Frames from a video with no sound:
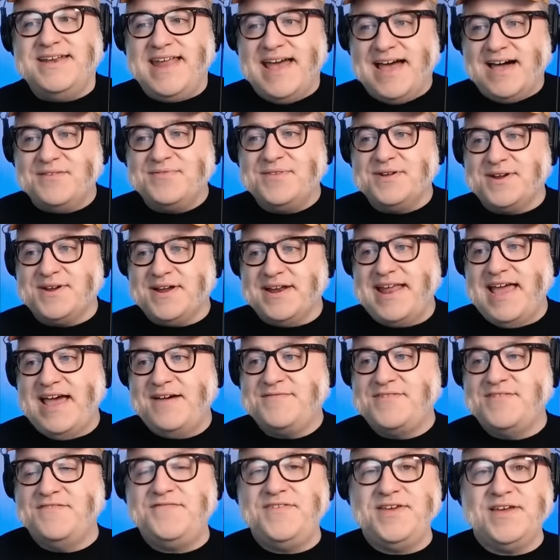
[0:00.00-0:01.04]
Now they're going to
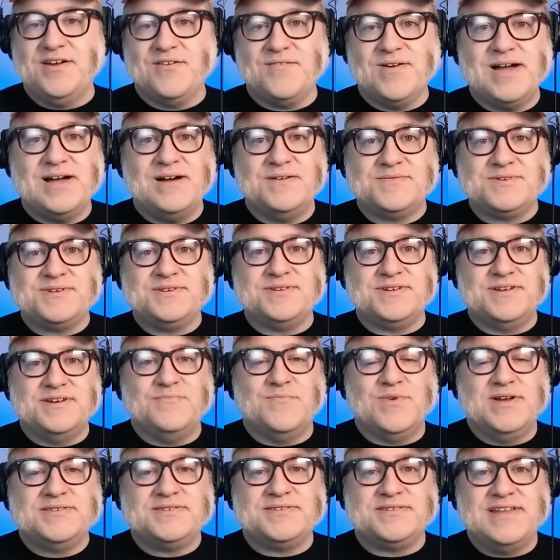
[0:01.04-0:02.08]
have to figure out uh,
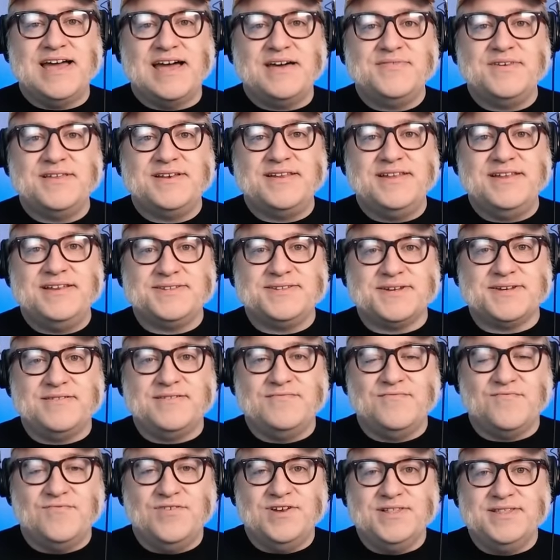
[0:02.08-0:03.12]
once now that it is a
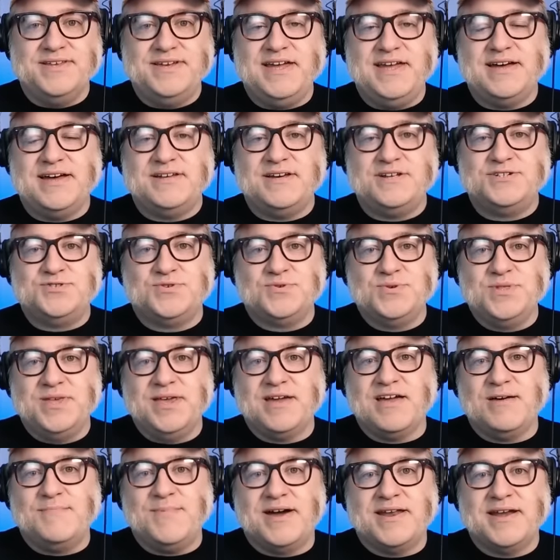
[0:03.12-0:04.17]
really a, a truly
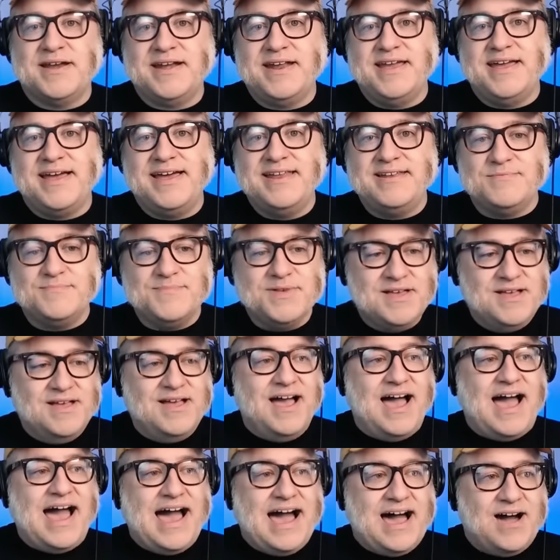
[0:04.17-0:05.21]
a commodity item,
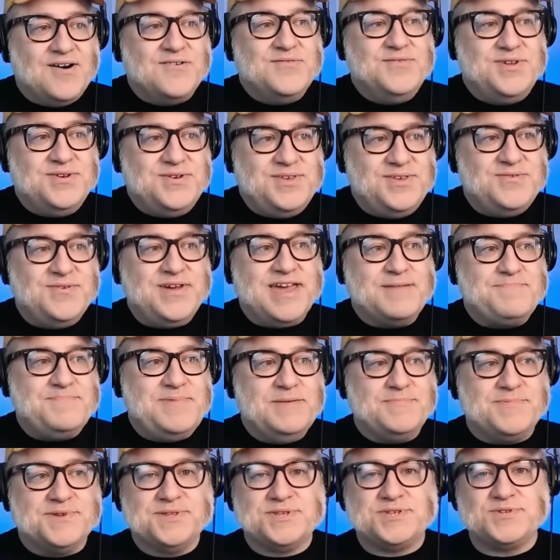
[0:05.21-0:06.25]
how do you get
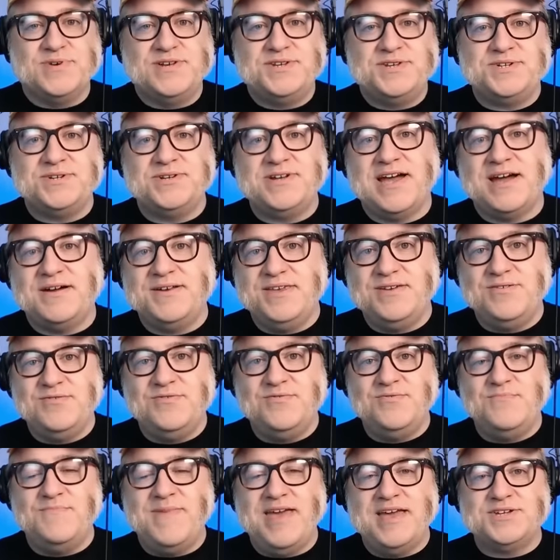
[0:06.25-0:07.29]
people to switch, and how do
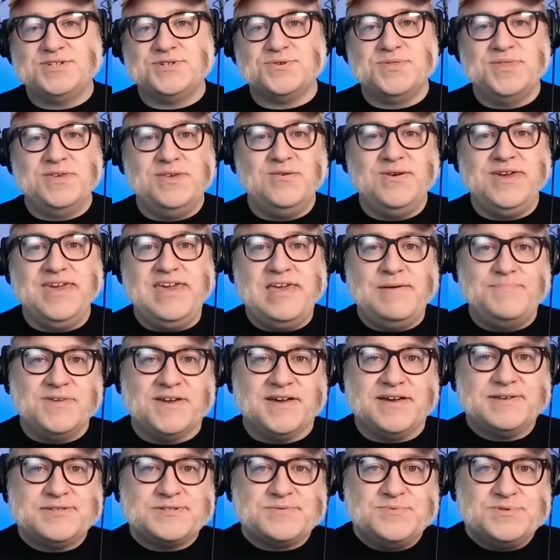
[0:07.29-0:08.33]
you make sure that you keep the
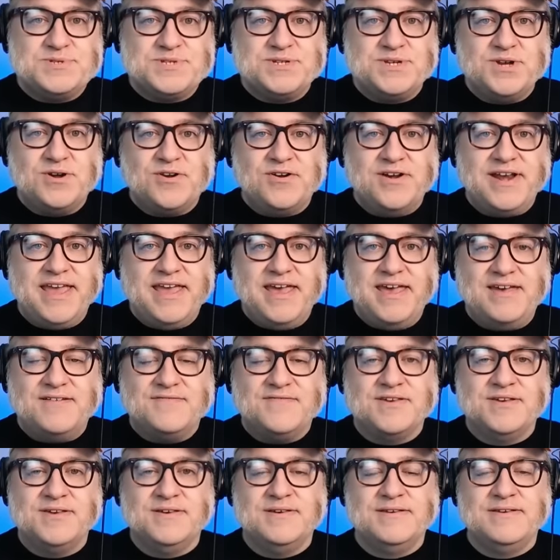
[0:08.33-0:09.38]
customers that you already have?